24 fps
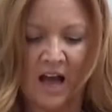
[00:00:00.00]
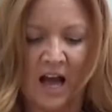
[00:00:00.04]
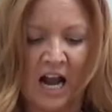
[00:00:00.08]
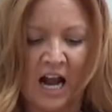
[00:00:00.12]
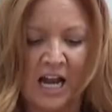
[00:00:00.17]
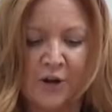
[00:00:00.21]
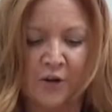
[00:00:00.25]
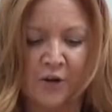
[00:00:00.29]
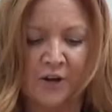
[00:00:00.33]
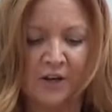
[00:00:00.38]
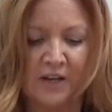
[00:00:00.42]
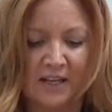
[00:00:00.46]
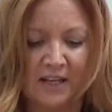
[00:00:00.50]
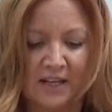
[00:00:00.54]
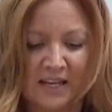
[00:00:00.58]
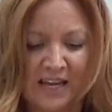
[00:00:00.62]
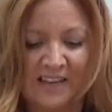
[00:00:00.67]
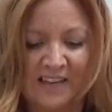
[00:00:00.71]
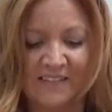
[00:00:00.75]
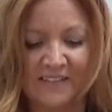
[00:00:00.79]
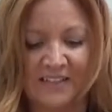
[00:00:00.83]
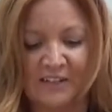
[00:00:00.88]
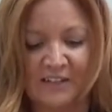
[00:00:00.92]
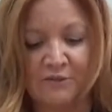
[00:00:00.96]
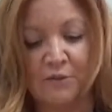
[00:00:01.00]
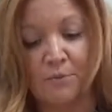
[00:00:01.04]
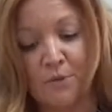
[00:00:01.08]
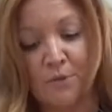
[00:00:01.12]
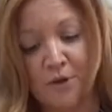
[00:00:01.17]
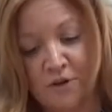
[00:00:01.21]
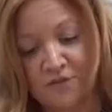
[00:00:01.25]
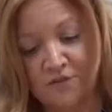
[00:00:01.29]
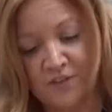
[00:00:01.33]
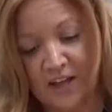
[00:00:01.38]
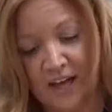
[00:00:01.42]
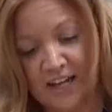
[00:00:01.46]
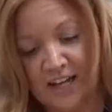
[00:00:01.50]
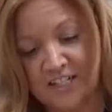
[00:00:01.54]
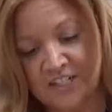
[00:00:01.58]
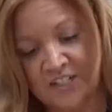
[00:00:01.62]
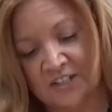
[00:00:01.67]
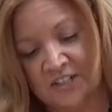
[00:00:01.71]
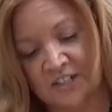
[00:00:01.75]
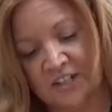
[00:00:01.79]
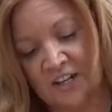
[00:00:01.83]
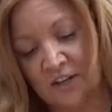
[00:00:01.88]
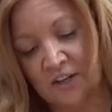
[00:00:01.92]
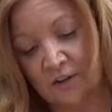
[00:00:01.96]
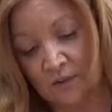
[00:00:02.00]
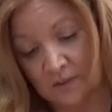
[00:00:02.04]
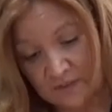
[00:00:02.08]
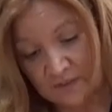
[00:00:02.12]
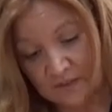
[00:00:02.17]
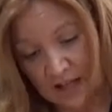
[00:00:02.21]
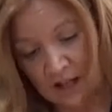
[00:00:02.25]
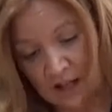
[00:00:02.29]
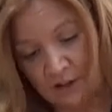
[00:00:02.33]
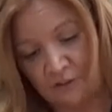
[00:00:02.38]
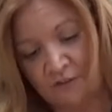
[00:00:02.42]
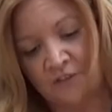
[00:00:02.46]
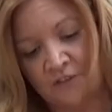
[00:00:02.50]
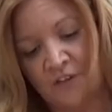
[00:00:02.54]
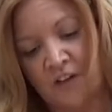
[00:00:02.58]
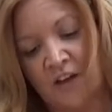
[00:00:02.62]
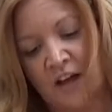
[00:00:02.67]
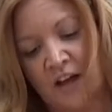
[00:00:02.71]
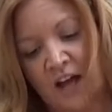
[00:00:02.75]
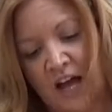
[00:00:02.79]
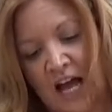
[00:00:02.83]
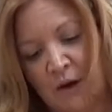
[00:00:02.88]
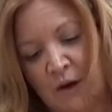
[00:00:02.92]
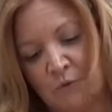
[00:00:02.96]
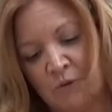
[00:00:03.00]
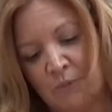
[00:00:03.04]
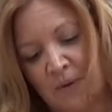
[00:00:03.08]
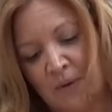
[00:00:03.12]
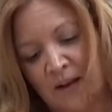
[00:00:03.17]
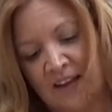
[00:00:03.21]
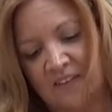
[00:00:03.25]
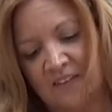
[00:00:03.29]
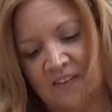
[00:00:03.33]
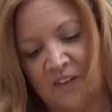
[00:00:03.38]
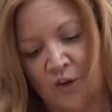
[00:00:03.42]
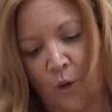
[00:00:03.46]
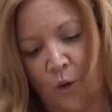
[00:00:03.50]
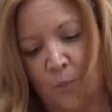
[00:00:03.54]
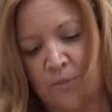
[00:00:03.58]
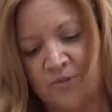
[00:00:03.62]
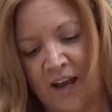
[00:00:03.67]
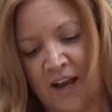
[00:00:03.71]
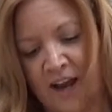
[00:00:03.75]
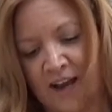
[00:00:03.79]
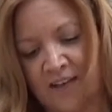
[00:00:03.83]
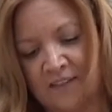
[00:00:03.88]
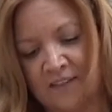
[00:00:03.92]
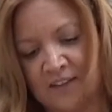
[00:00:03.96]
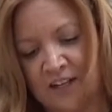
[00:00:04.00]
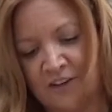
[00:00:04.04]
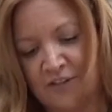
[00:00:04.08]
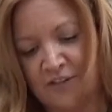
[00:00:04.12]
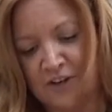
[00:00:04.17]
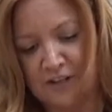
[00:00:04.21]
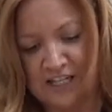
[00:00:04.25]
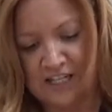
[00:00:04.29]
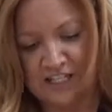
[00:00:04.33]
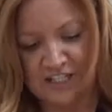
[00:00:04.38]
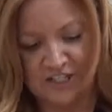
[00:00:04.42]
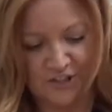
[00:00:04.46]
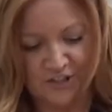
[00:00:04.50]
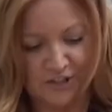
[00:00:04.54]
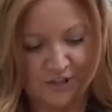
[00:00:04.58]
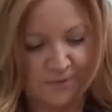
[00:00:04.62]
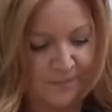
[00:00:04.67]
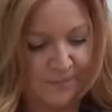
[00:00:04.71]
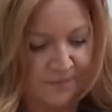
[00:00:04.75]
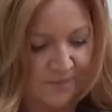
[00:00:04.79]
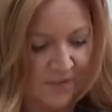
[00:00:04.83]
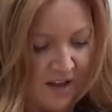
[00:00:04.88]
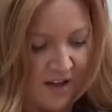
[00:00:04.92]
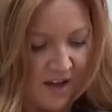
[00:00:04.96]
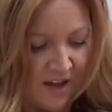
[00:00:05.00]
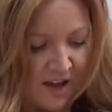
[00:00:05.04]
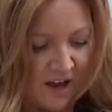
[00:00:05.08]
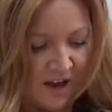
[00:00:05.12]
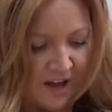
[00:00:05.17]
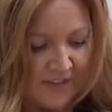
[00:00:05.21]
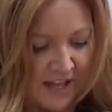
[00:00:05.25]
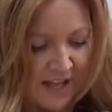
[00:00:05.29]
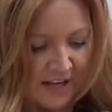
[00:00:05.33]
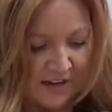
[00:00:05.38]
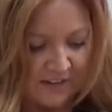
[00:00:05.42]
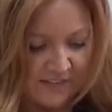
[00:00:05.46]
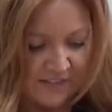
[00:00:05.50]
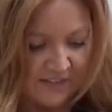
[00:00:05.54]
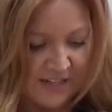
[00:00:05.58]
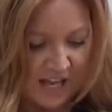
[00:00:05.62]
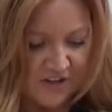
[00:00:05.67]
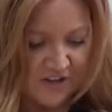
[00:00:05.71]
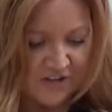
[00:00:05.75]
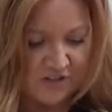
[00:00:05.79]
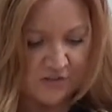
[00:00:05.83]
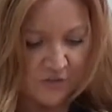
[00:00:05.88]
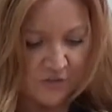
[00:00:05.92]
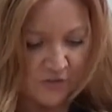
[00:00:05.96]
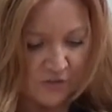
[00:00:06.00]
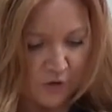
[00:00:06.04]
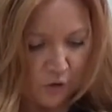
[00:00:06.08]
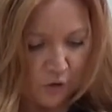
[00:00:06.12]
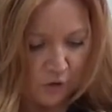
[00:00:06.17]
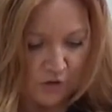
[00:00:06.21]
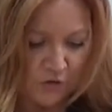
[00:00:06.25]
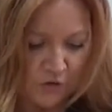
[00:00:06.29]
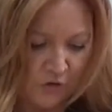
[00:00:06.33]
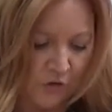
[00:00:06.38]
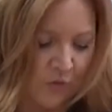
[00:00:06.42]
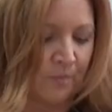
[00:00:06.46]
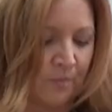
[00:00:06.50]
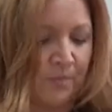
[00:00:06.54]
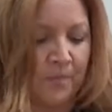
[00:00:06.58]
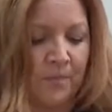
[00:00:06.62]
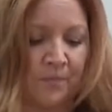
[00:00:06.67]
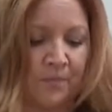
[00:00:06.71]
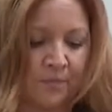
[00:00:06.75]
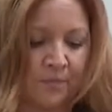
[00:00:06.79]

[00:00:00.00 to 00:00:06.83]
And you can easily remove that yourself and replace the objects if you need to. And then a selection of socks.